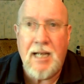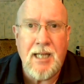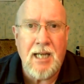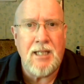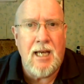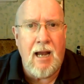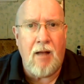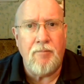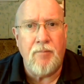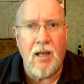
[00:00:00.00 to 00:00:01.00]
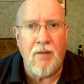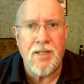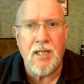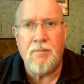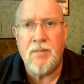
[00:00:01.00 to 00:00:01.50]
I take that out.
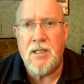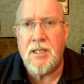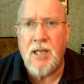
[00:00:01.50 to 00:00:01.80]
I've set up the